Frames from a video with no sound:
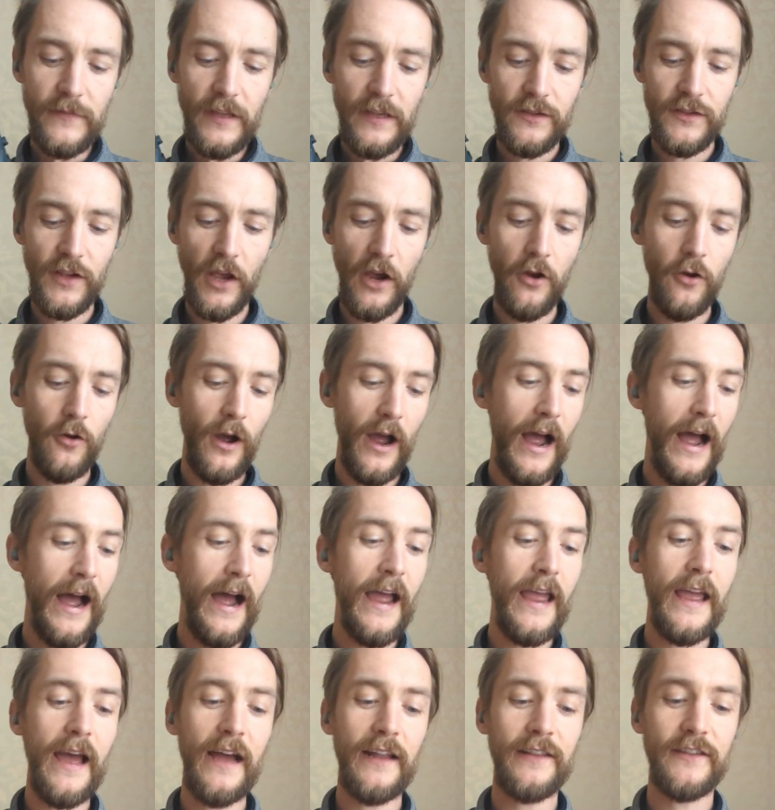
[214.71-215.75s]
So
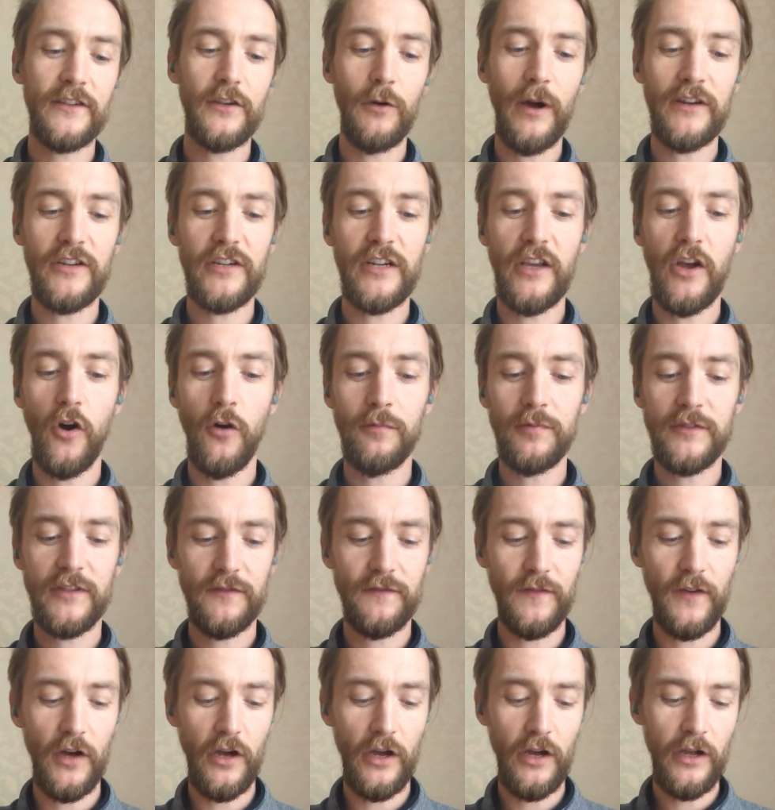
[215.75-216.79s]
I had to actually opt
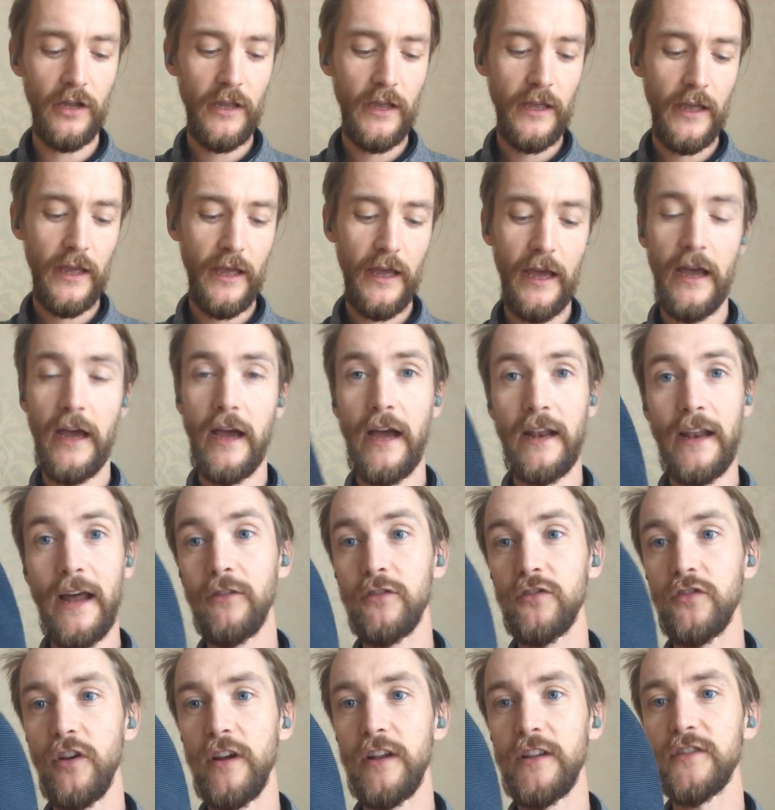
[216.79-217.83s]
for an
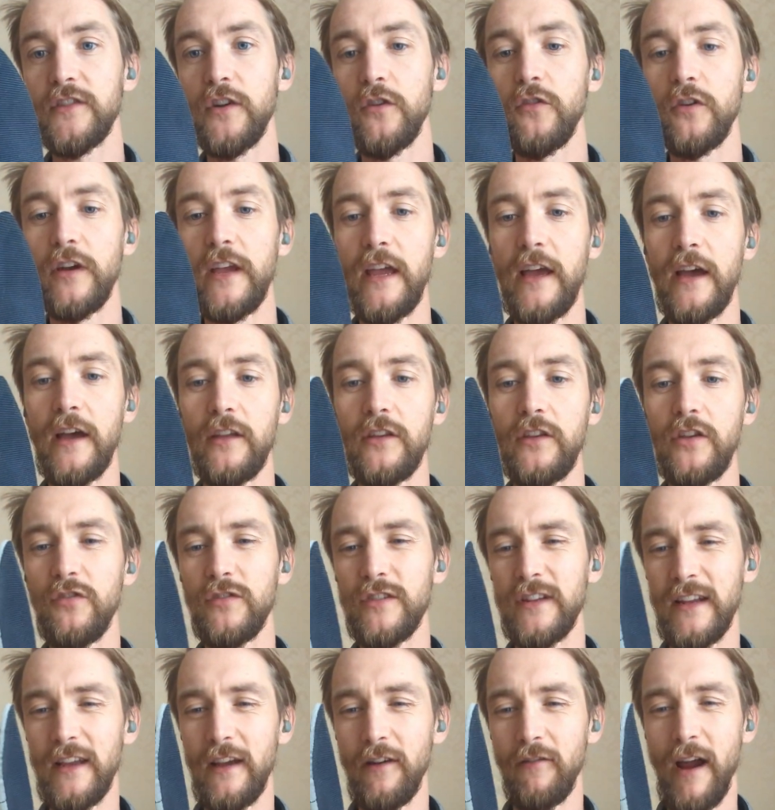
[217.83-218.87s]
Ultra insole here,
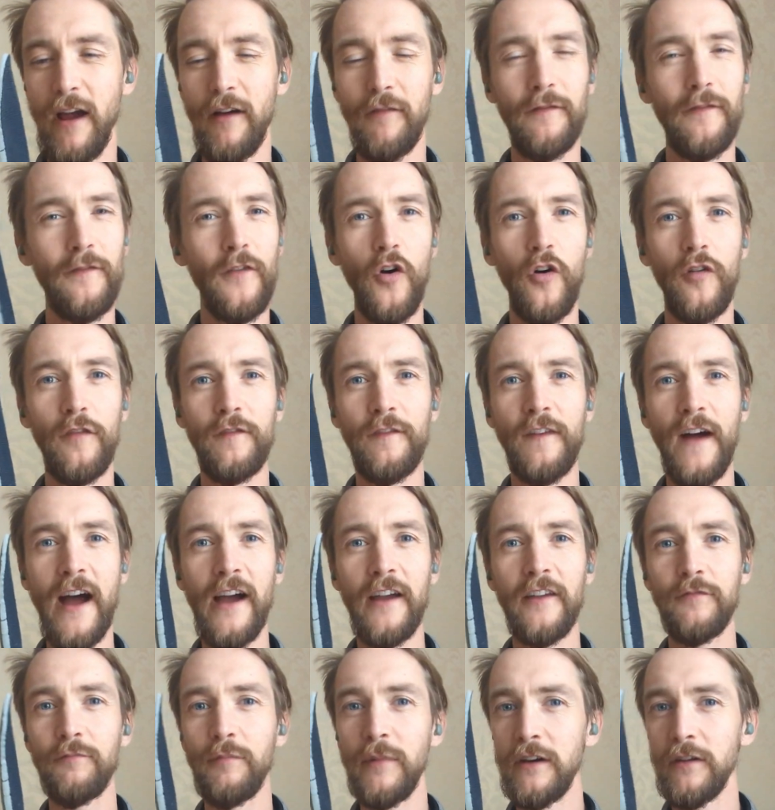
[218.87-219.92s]
usually around 4 or
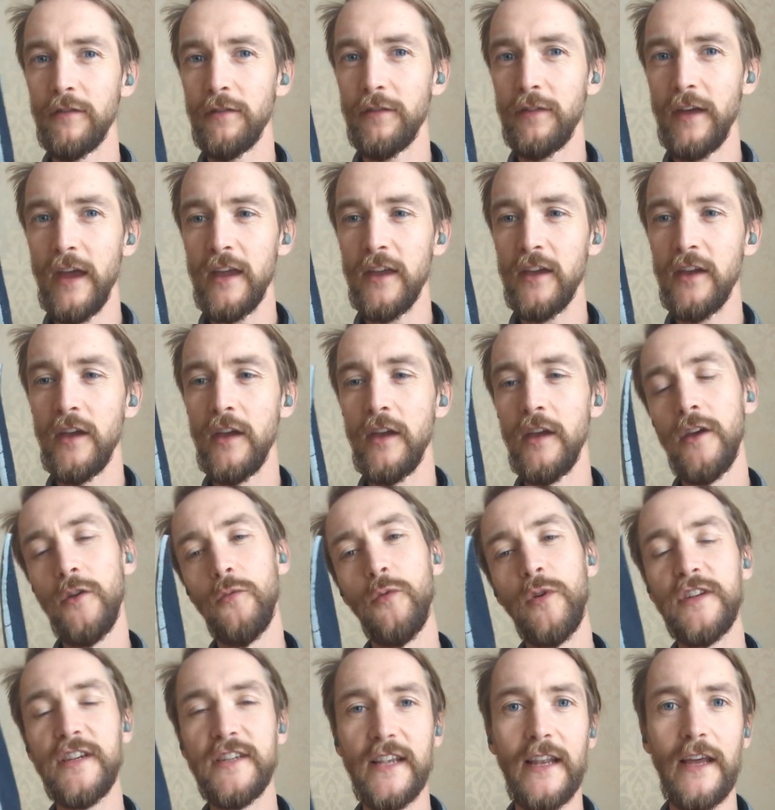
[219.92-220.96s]
5 mil thick,
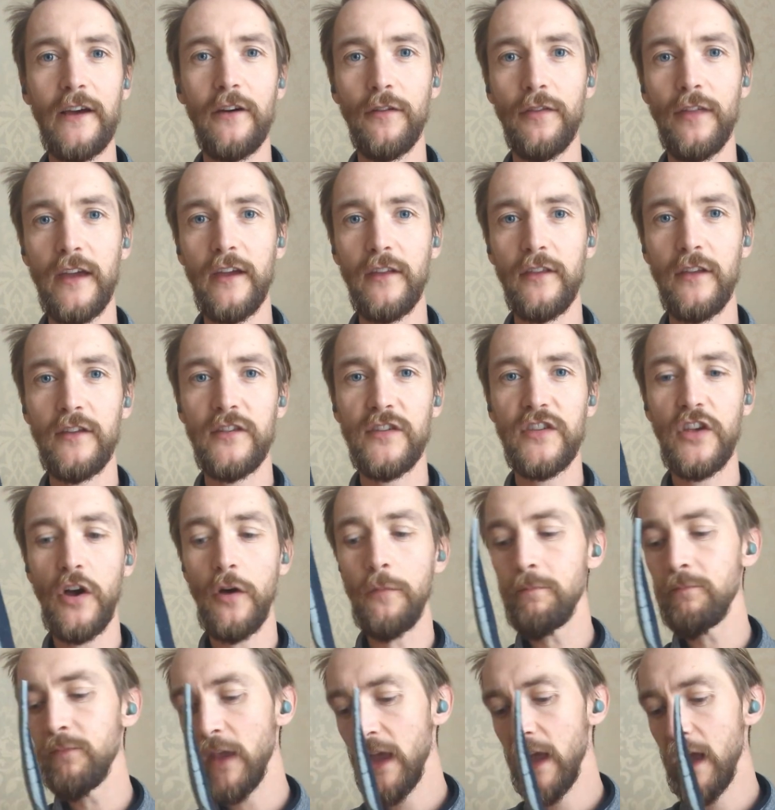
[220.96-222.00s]
which is a little thicker than
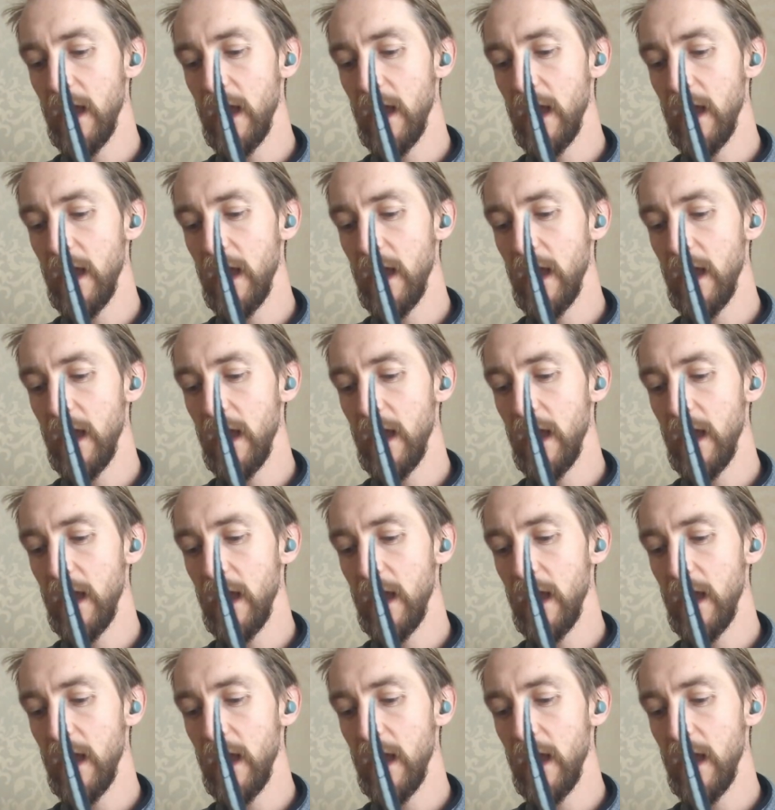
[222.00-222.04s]
some.